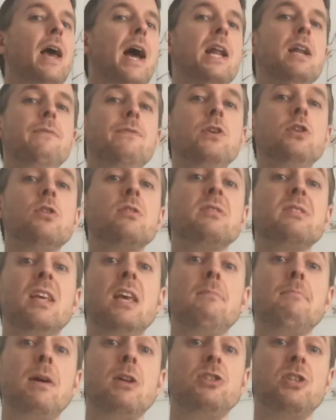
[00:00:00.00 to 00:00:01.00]
and if you're not
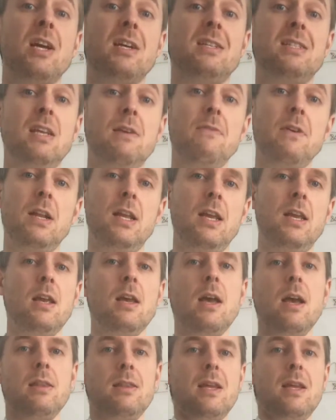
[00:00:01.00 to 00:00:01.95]
seeing much activity,